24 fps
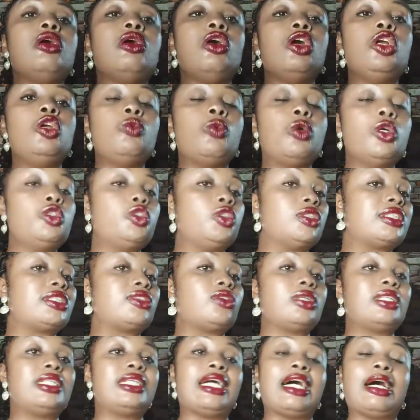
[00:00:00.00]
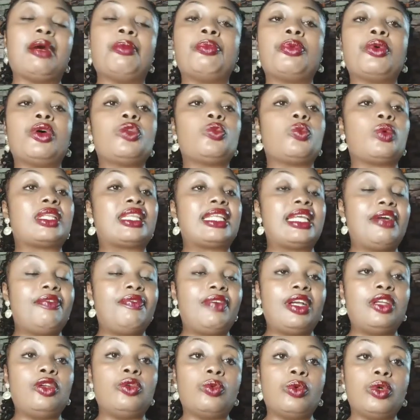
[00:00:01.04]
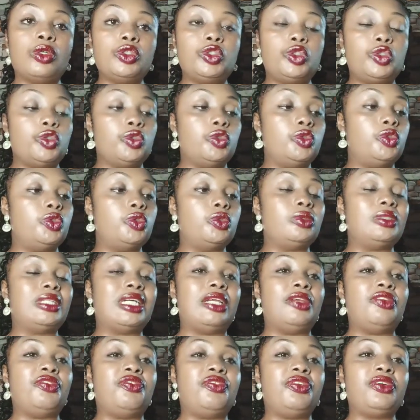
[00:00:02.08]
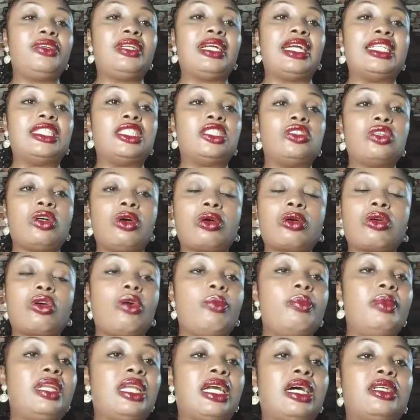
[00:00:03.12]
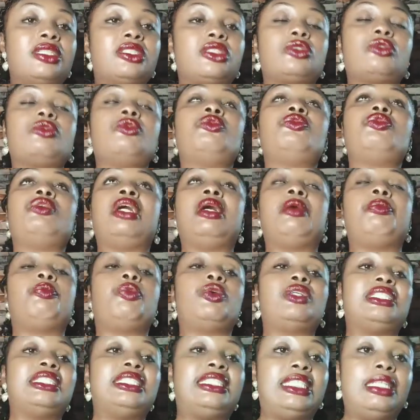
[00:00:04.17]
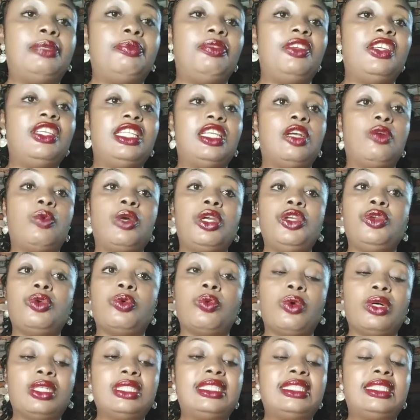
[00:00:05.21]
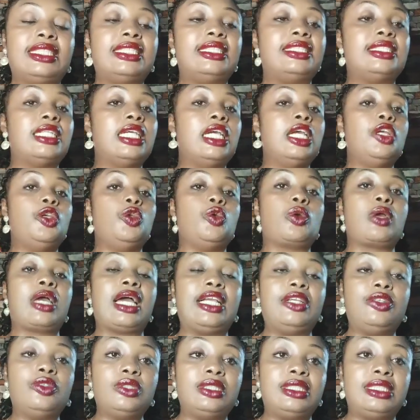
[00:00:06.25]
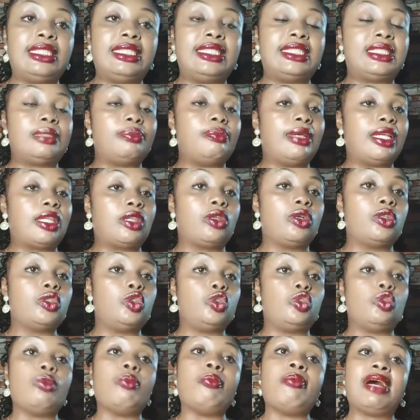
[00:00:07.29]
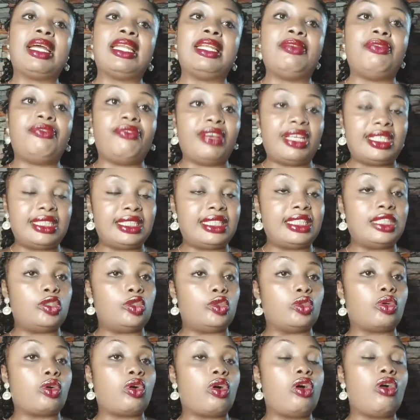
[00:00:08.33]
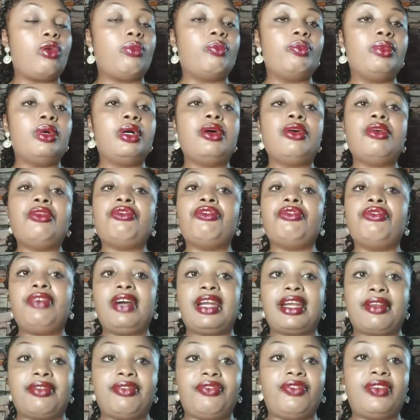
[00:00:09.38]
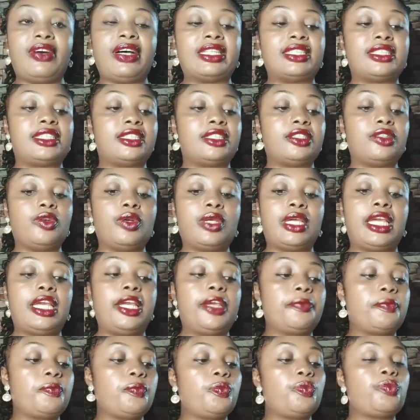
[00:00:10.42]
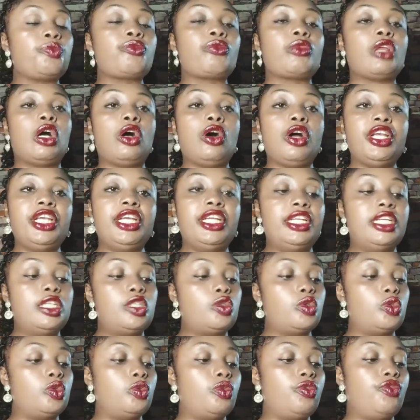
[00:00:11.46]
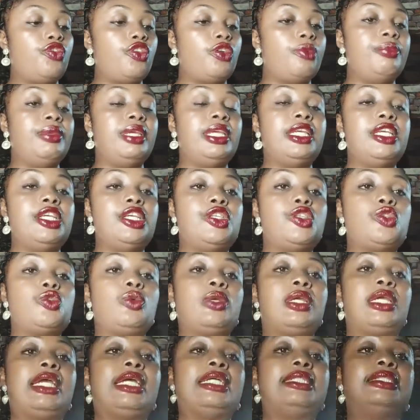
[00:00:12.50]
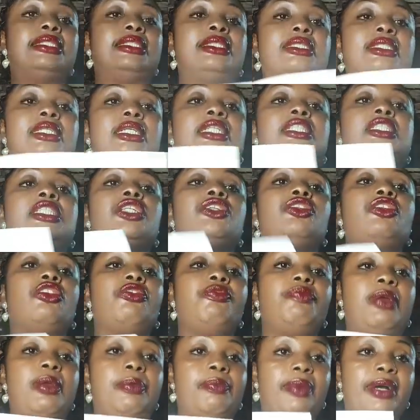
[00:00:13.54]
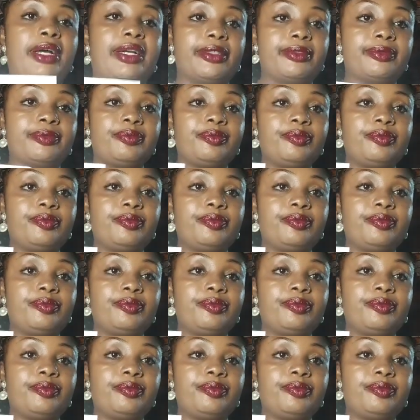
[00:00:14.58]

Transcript: Or you want to study abroad? Whatever you want to do that you feel that is not coming out positively the way you want it, you can use this method to manifest it to come very fast, okay? All you need to do for me is to get a sheet of paper.